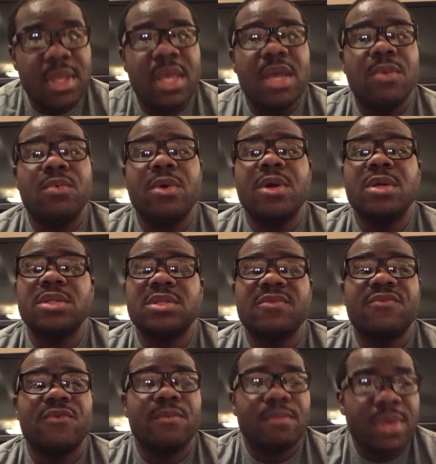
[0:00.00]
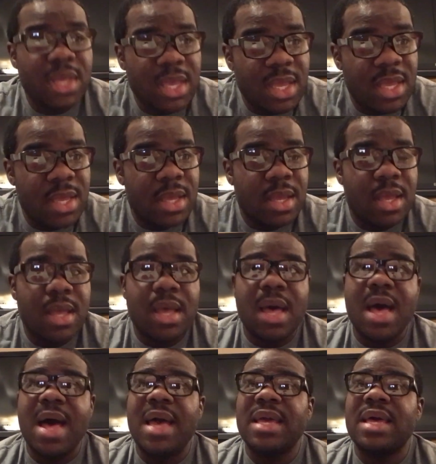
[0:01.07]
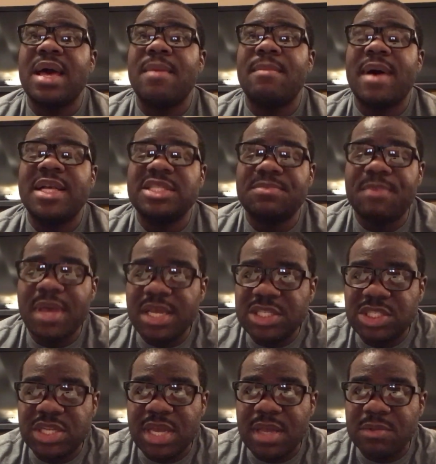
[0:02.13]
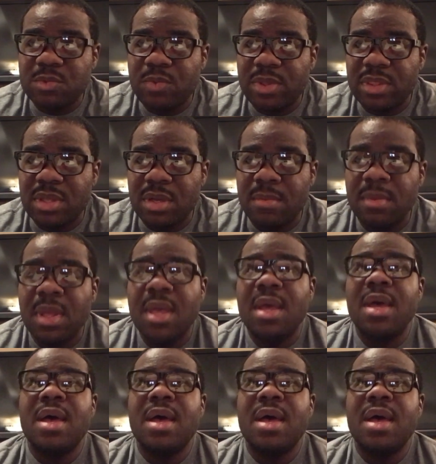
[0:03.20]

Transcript: It worked for me. I got my Space Jams with them.